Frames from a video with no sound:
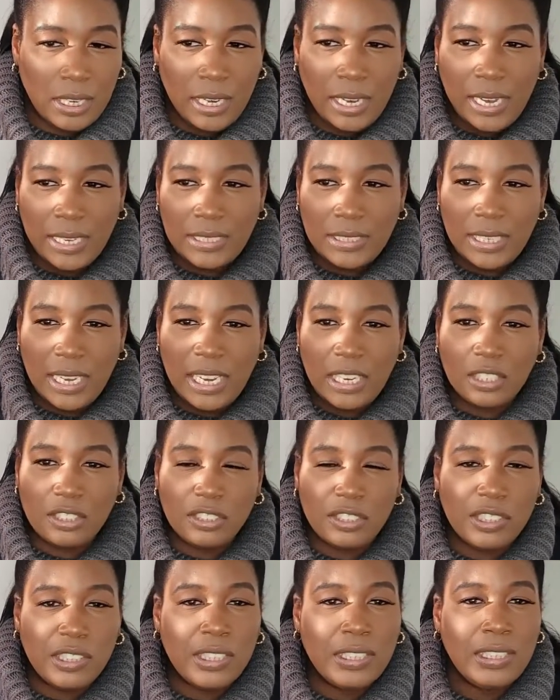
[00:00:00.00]
It's a
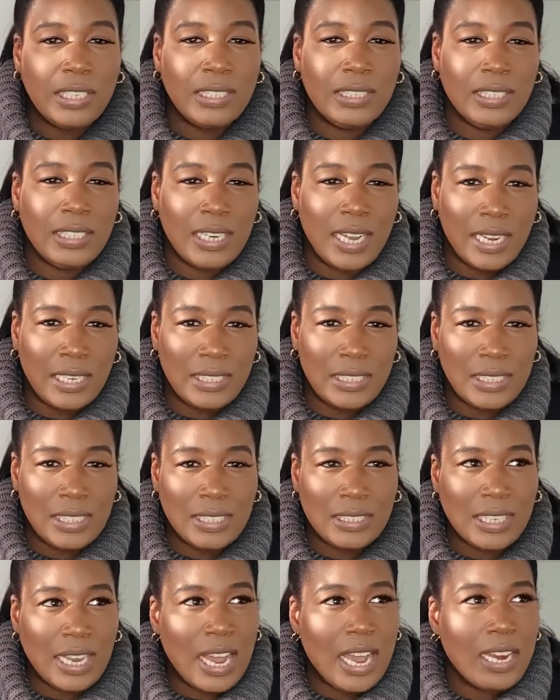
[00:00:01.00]
good
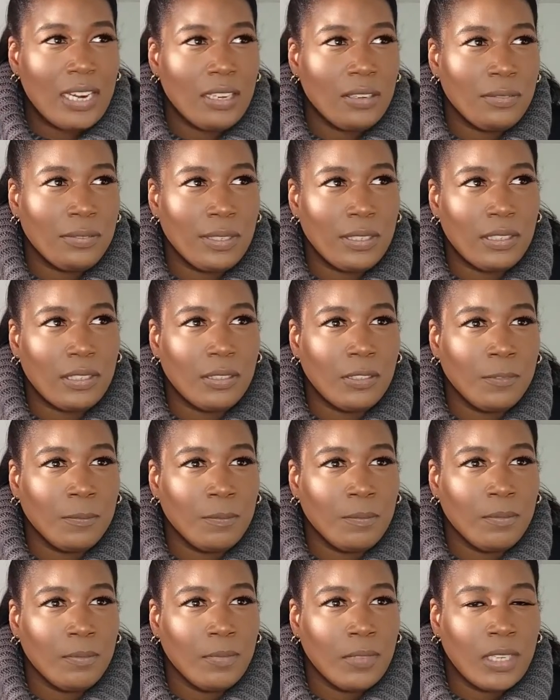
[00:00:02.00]
90s kind of a
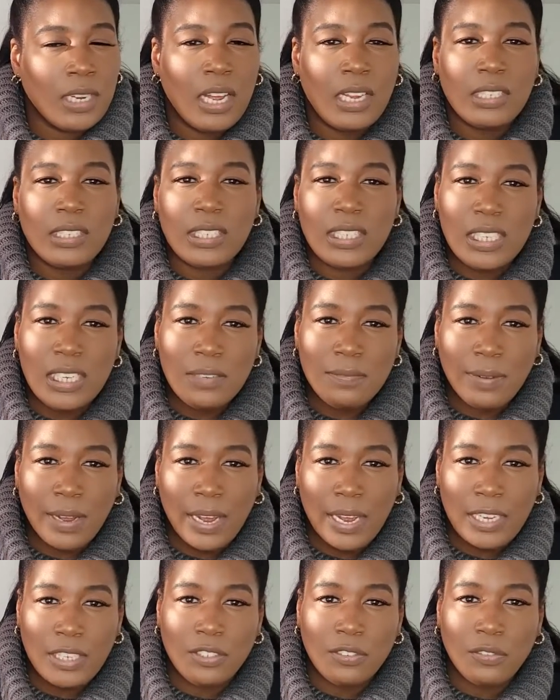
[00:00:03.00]

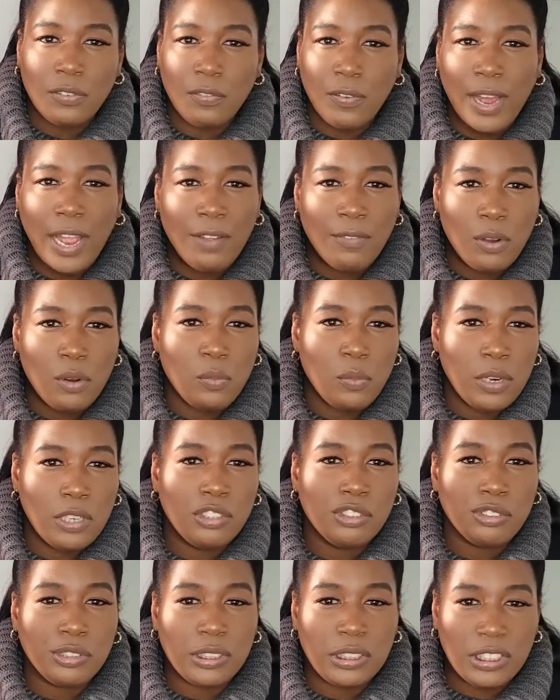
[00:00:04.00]
Levi's
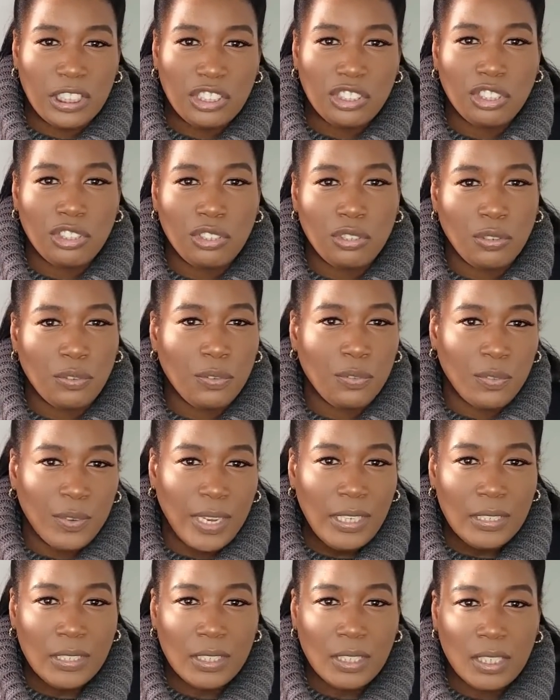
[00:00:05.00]
501 traditional
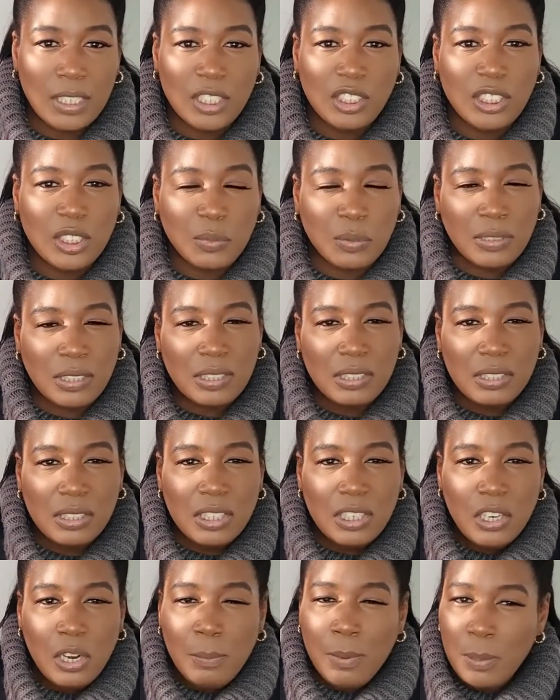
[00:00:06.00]
fit, just with a
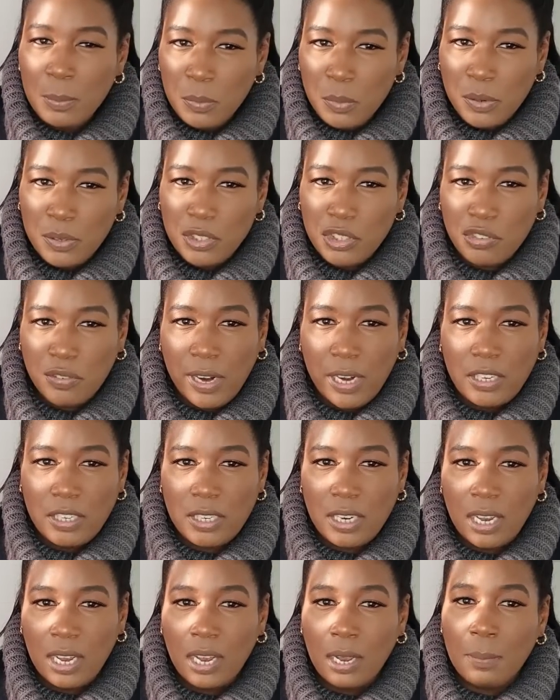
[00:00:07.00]
little bit more
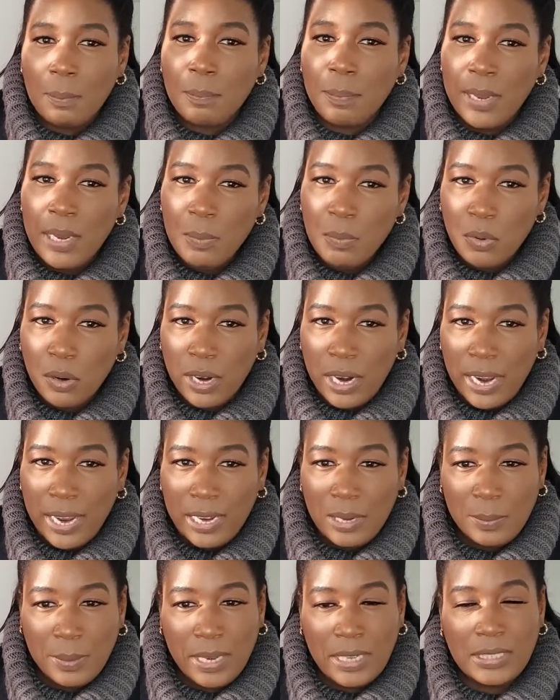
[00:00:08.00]
stretch, a bit more
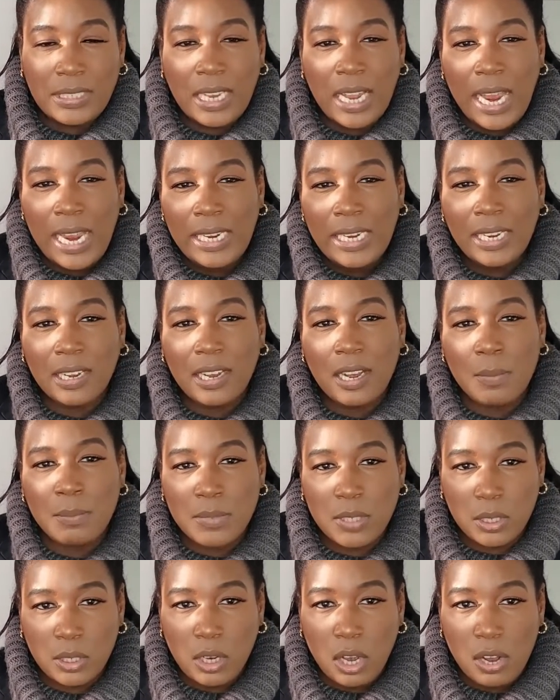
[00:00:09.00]
high waist, and it
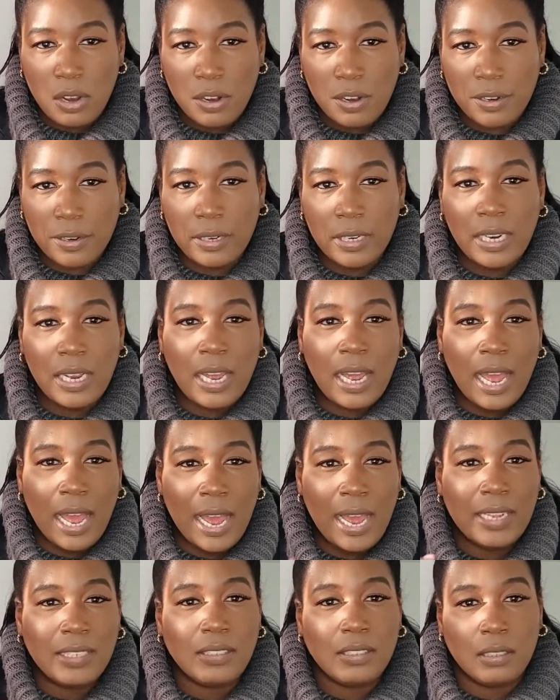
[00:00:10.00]
comes longer
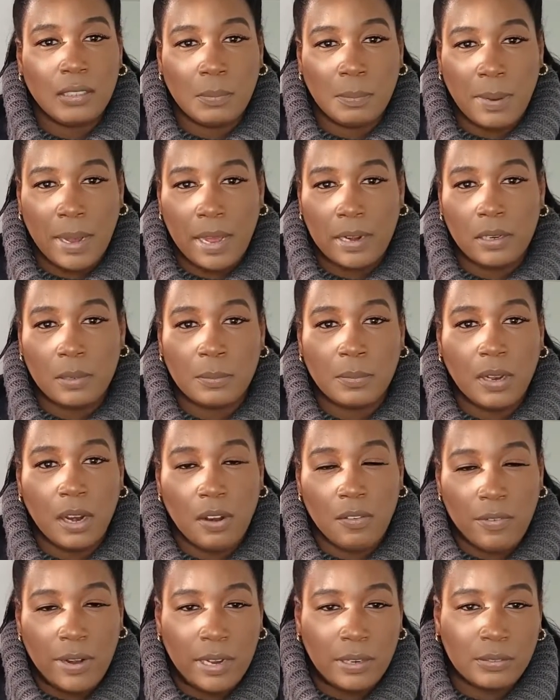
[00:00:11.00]
at the bottom
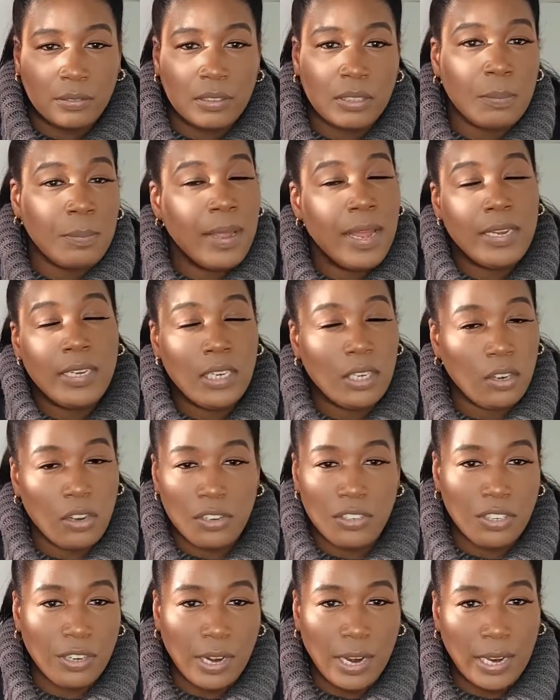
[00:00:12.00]
around, depending
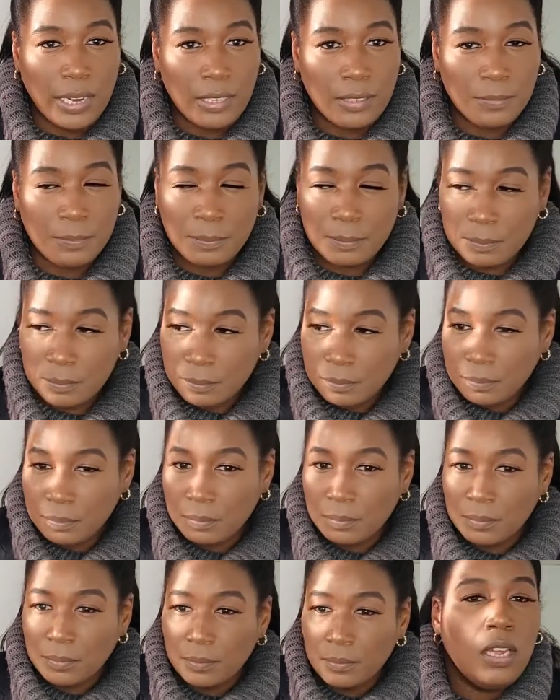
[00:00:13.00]
on your height.
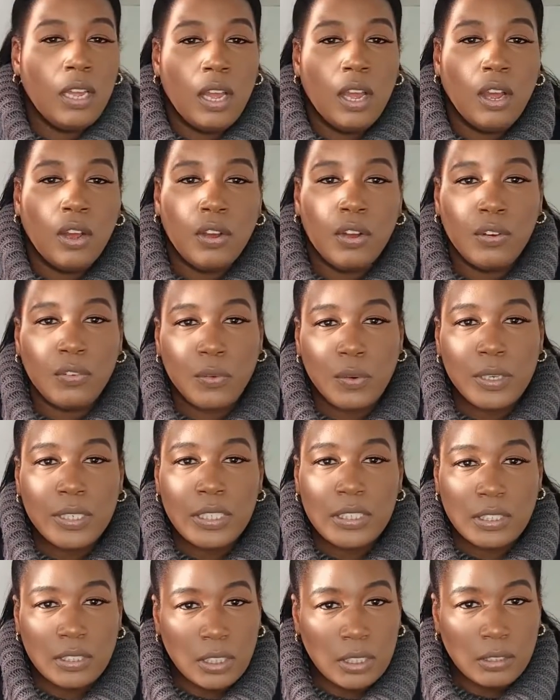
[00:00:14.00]
For
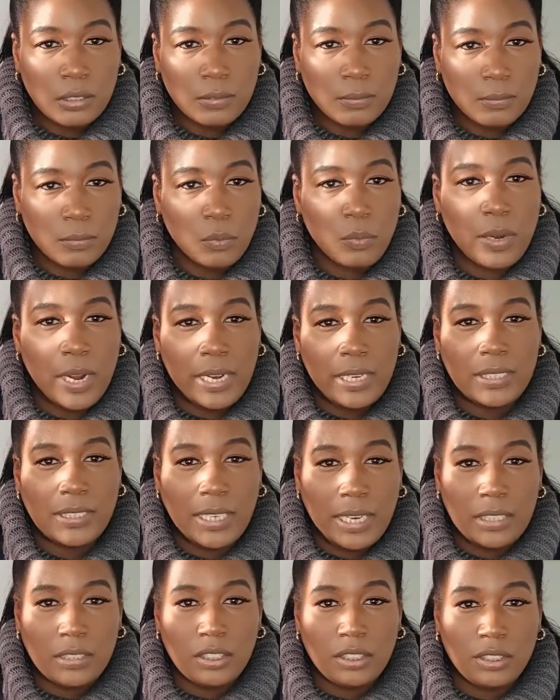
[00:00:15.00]
this look, what I
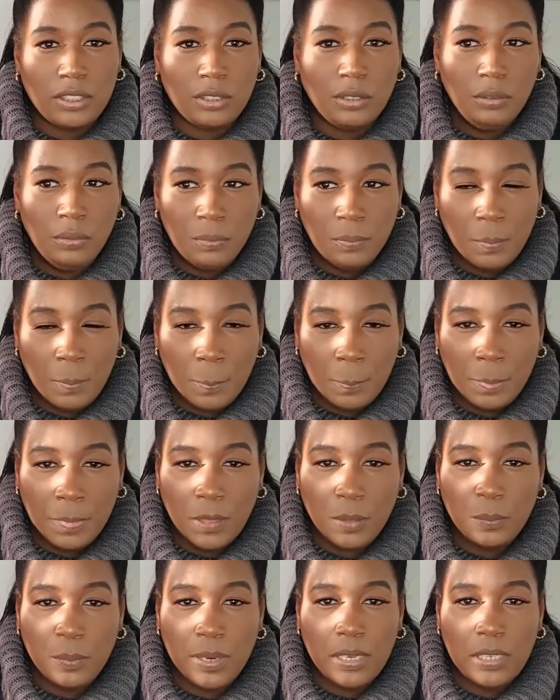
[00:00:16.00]
decided to do
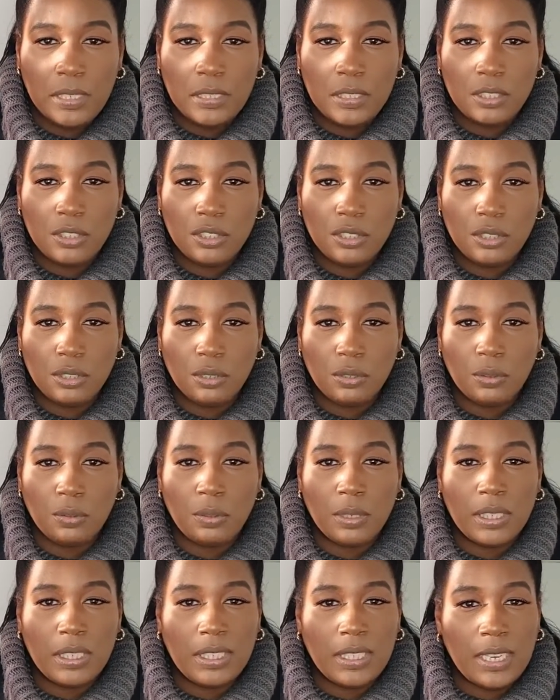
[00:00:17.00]
was
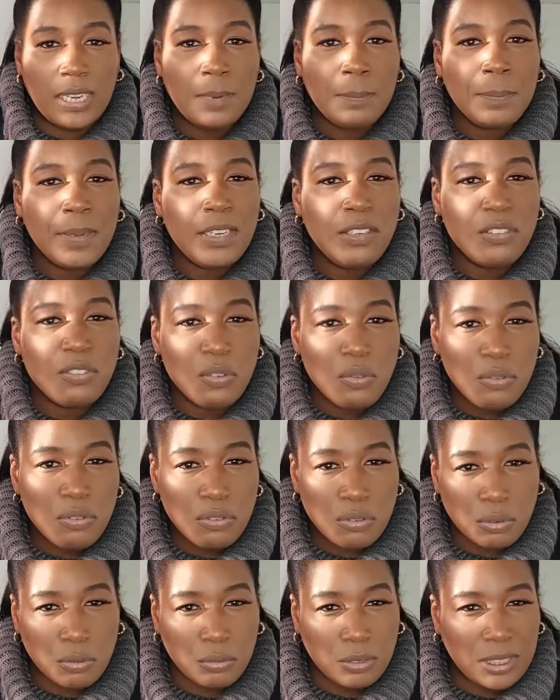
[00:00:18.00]
to keep it
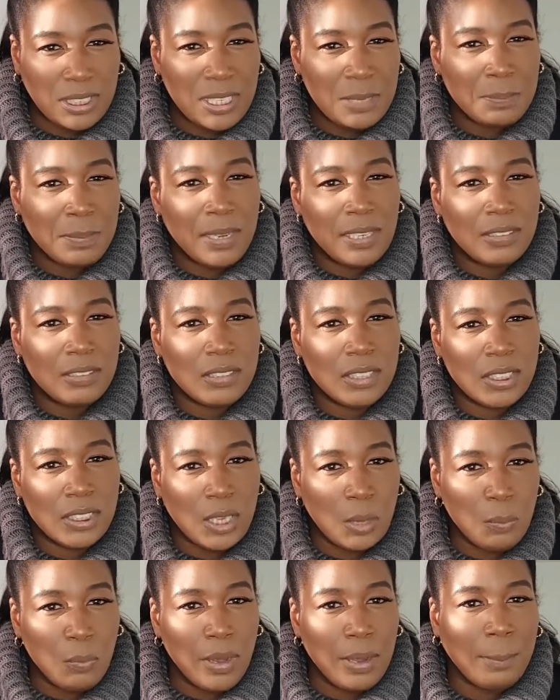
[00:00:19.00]
neutral, keep it
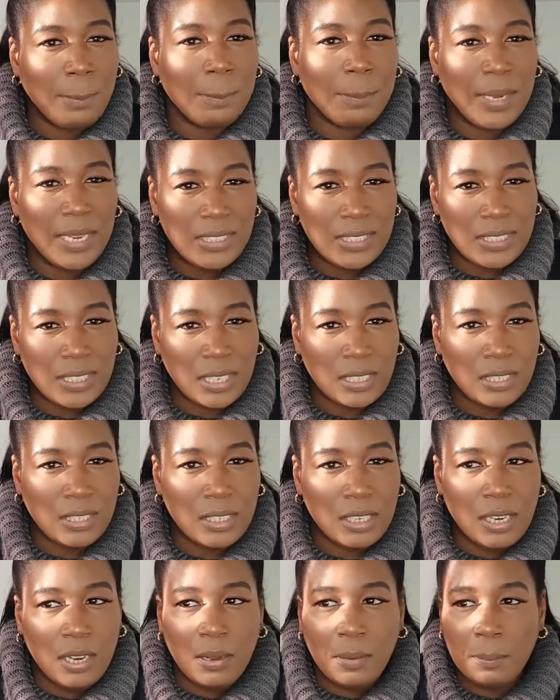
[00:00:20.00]
somewhat basic,
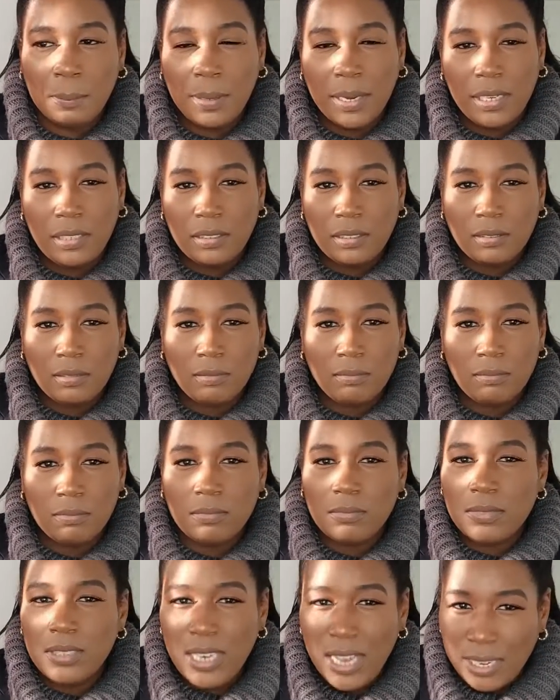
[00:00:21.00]
but
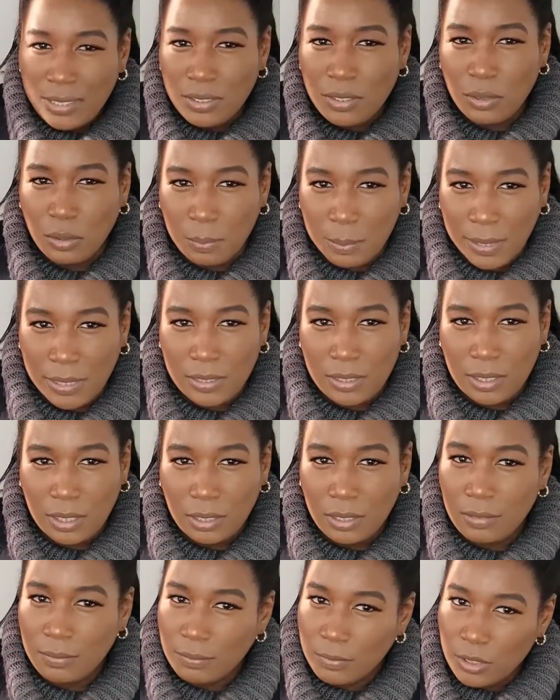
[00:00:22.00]
not so
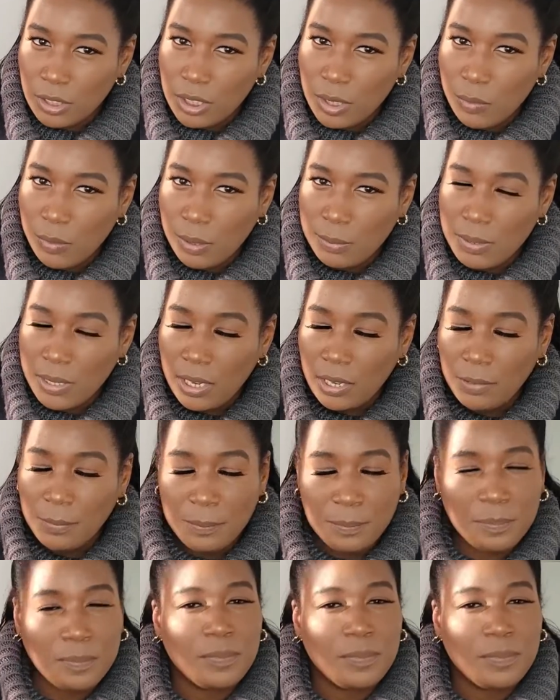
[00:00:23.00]
basic. You see what I'm saying?